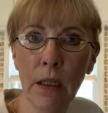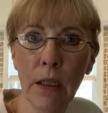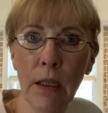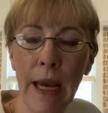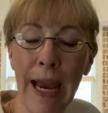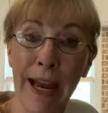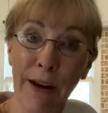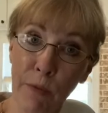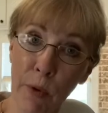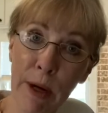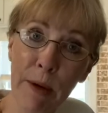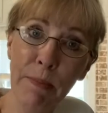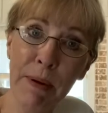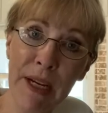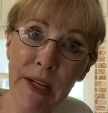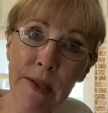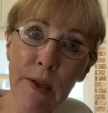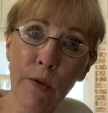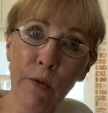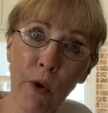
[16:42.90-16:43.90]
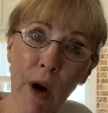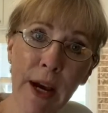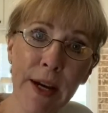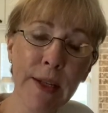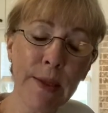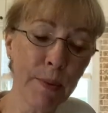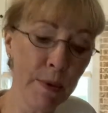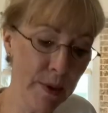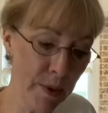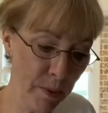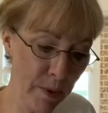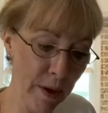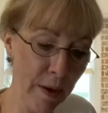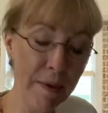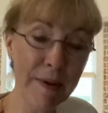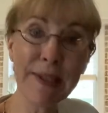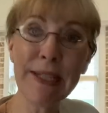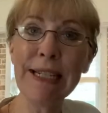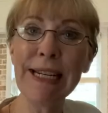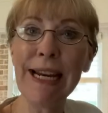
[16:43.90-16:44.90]
had red beans and rice was when
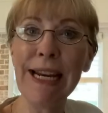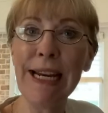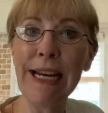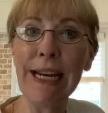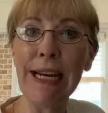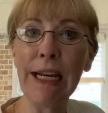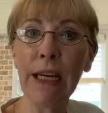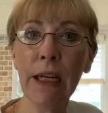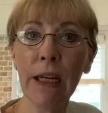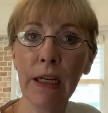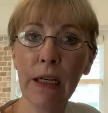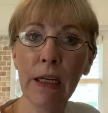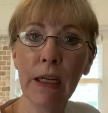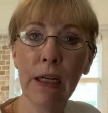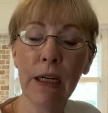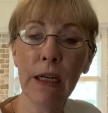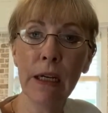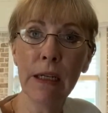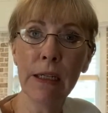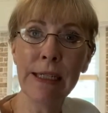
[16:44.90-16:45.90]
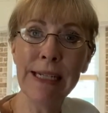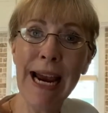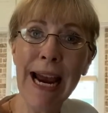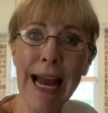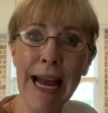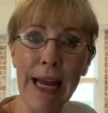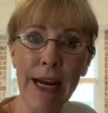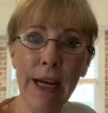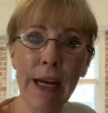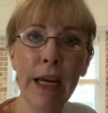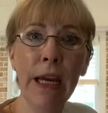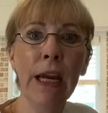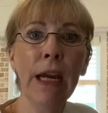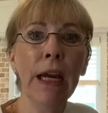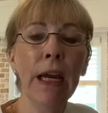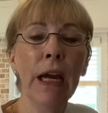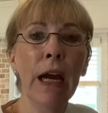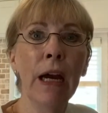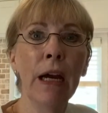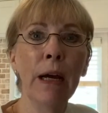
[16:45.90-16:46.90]
I was dating Dad.
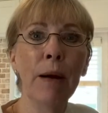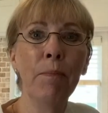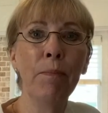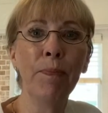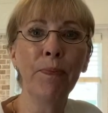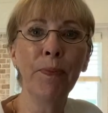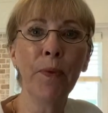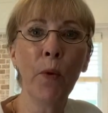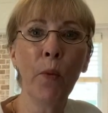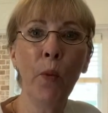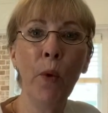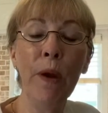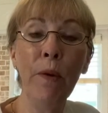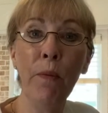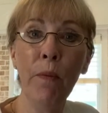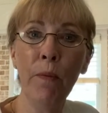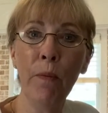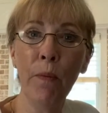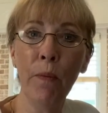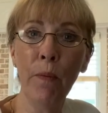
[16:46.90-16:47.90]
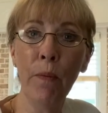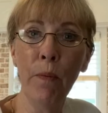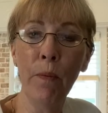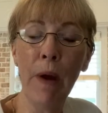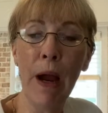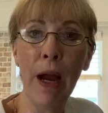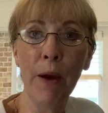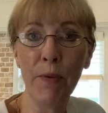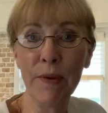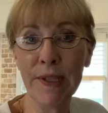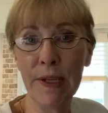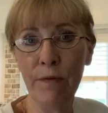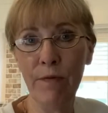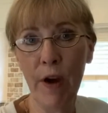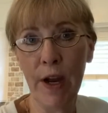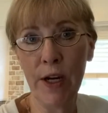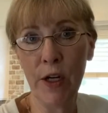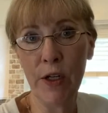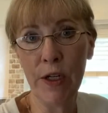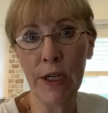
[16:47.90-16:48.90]
I was
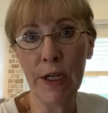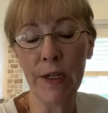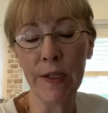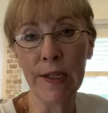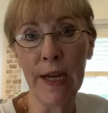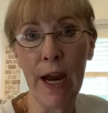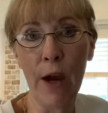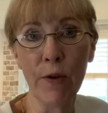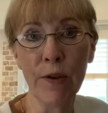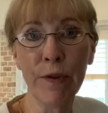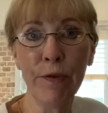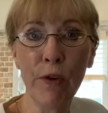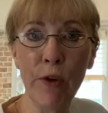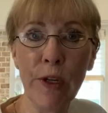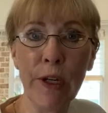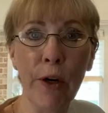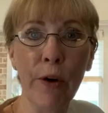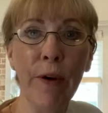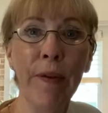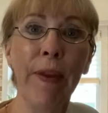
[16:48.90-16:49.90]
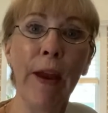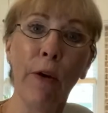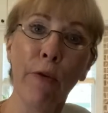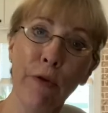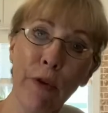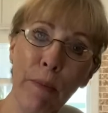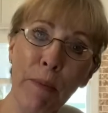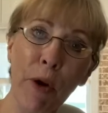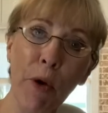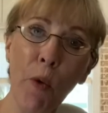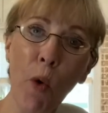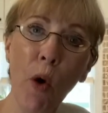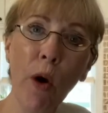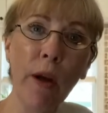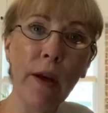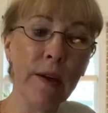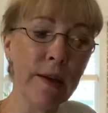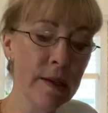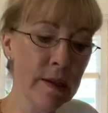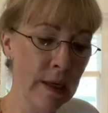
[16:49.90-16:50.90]
invited to his house for dinner, and they were from New
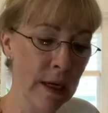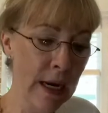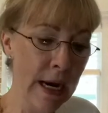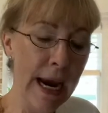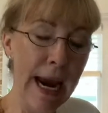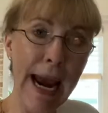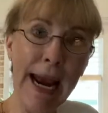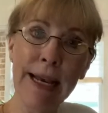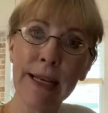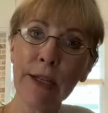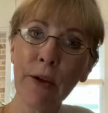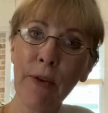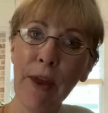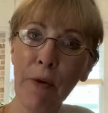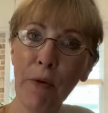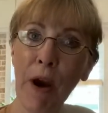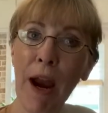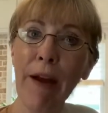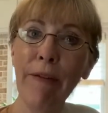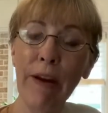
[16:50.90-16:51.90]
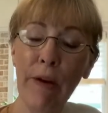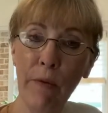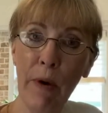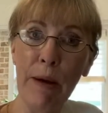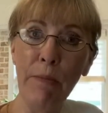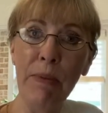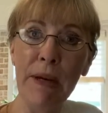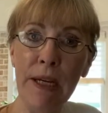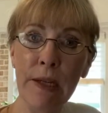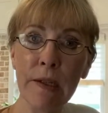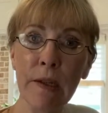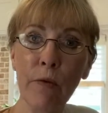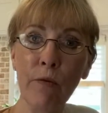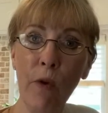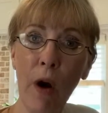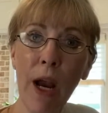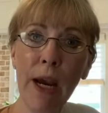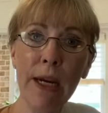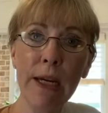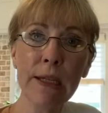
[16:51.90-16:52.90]
Orleans, and so they were having red beans and
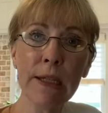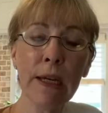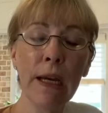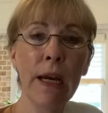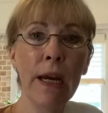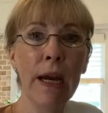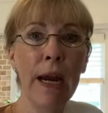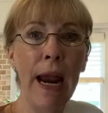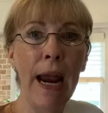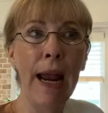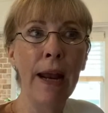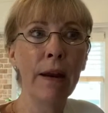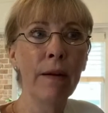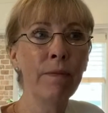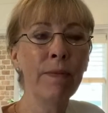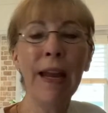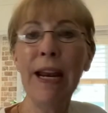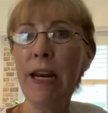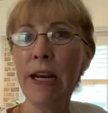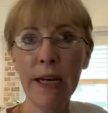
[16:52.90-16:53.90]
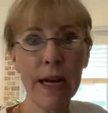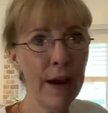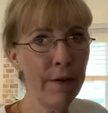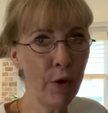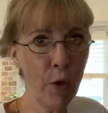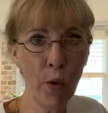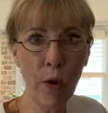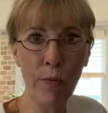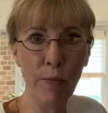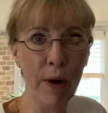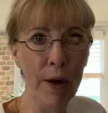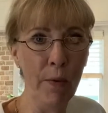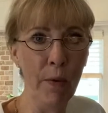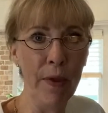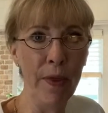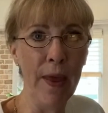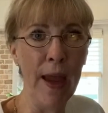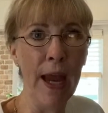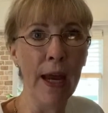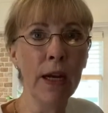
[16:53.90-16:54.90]
rice, and they didn't have cornbread
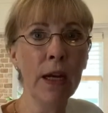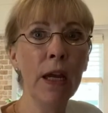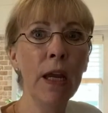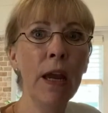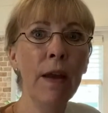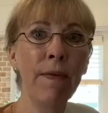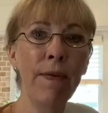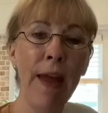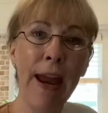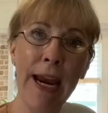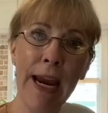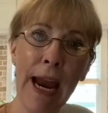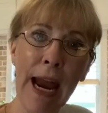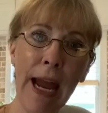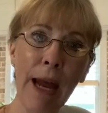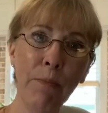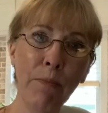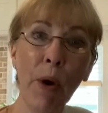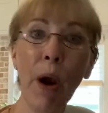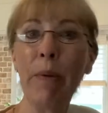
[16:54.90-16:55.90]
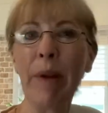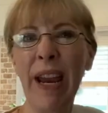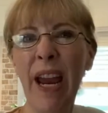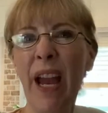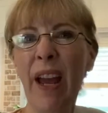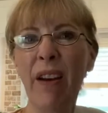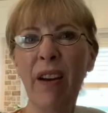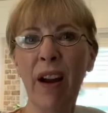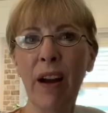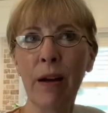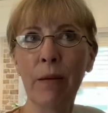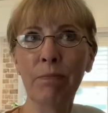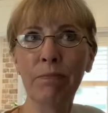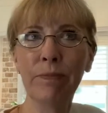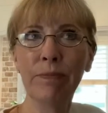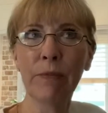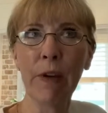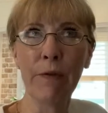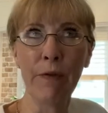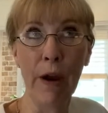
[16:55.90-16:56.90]
with that. They had probably had,
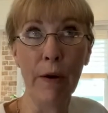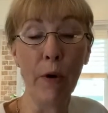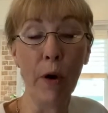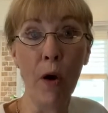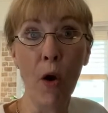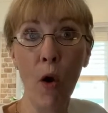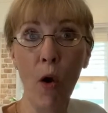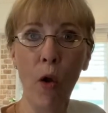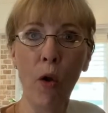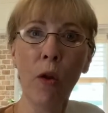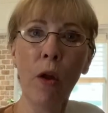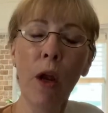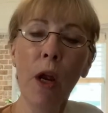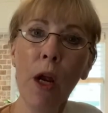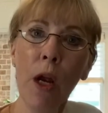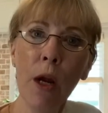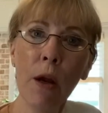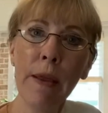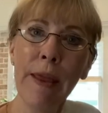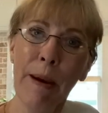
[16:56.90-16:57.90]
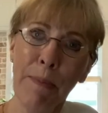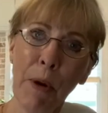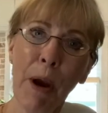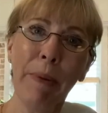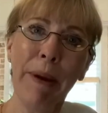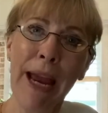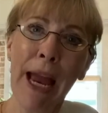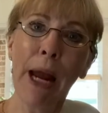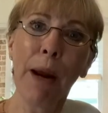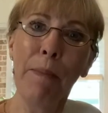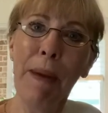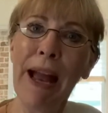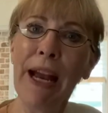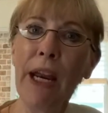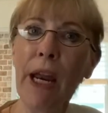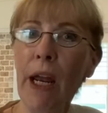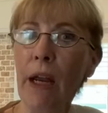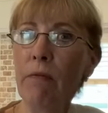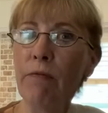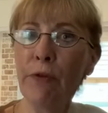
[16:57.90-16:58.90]
if I recall, they probably had a
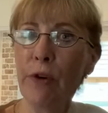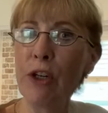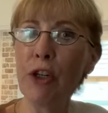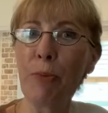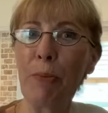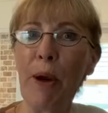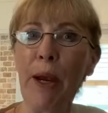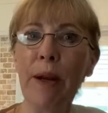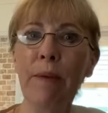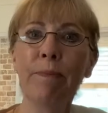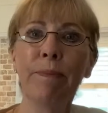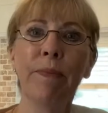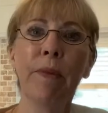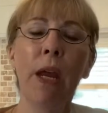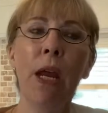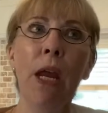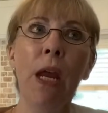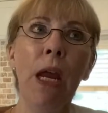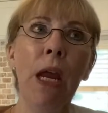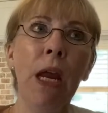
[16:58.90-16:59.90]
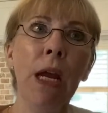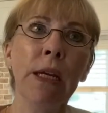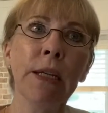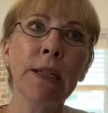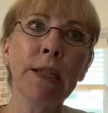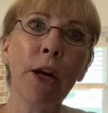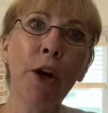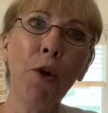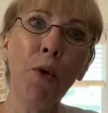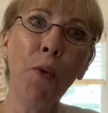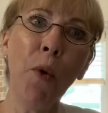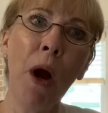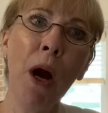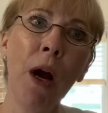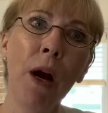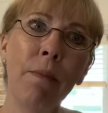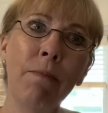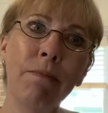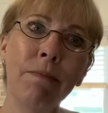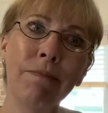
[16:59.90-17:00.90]
baguette, French bread. So
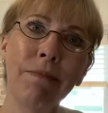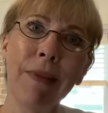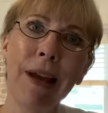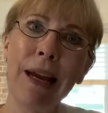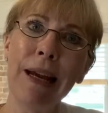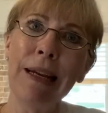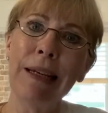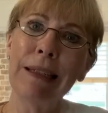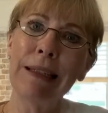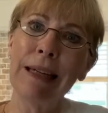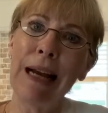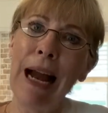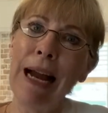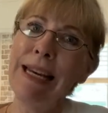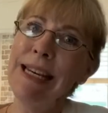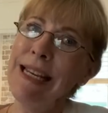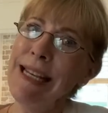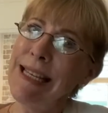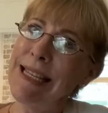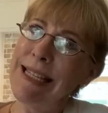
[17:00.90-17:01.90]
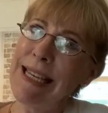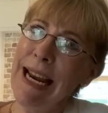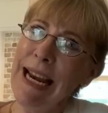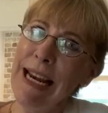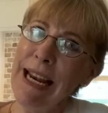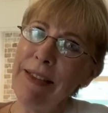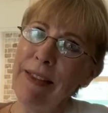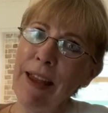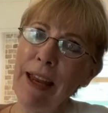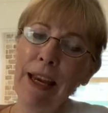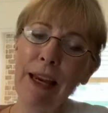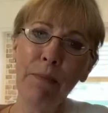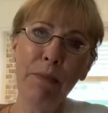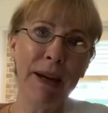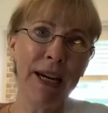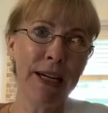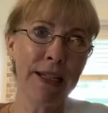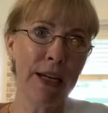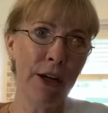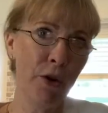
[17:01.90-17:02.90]
I didn't say anything
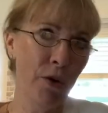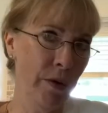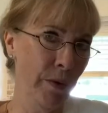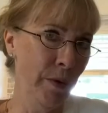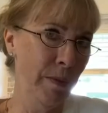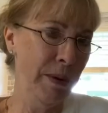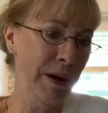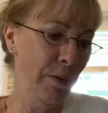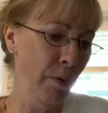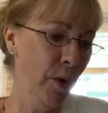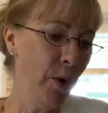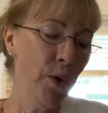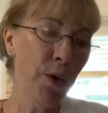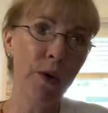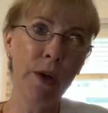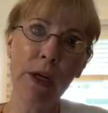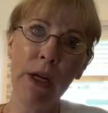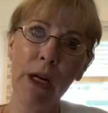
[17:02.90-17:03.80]
because I knew it would be rude,